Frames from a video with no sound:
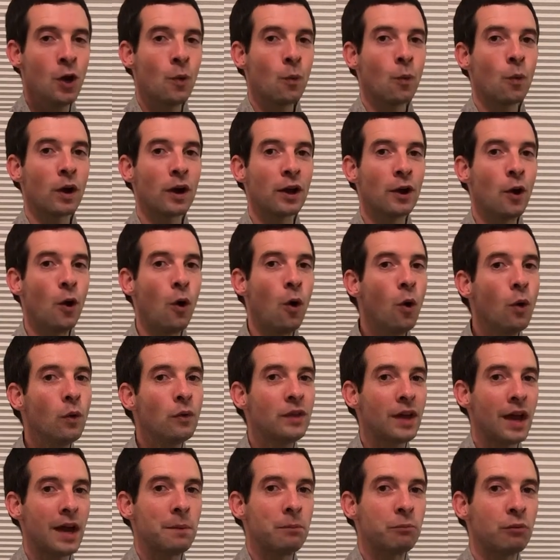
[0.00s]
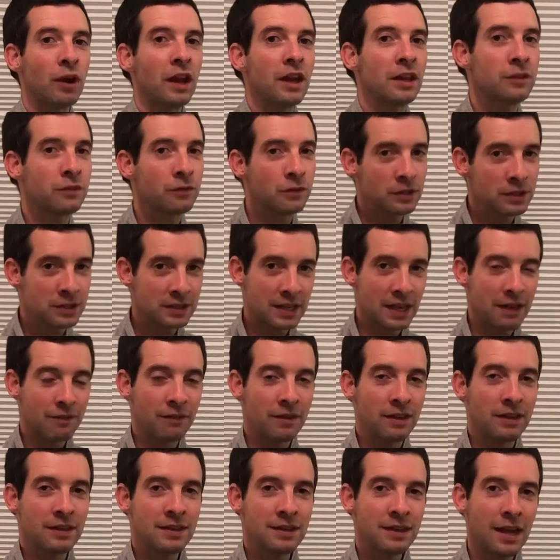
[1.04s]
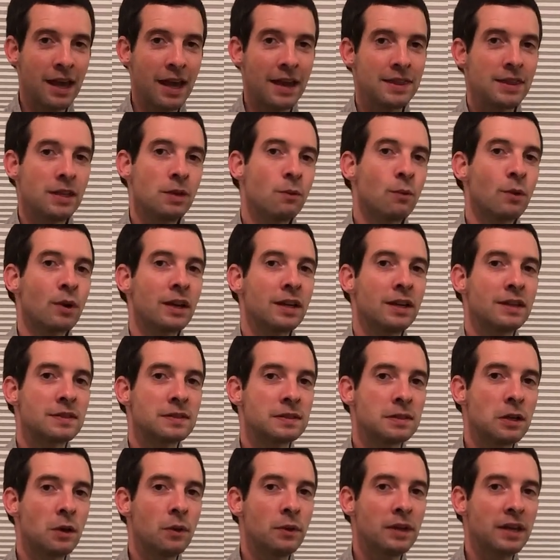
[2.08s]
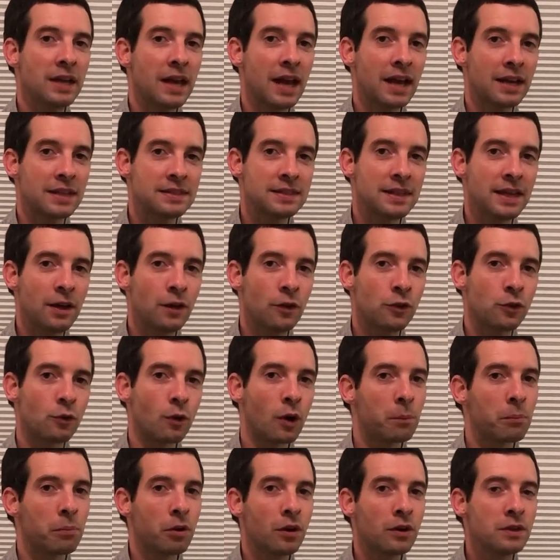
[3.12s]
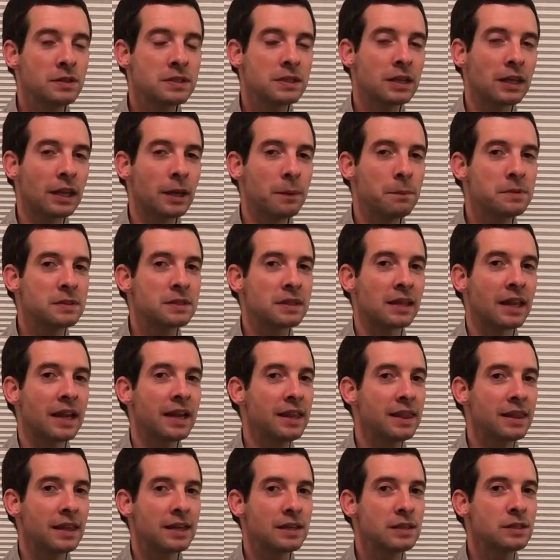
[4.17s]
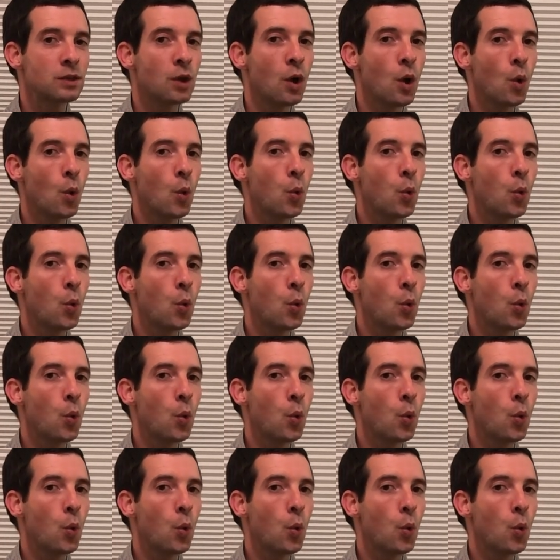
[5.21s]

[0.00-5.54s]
We're going to hold that breath for 7, and then we're going to slowly exhale through our pursed lips like this,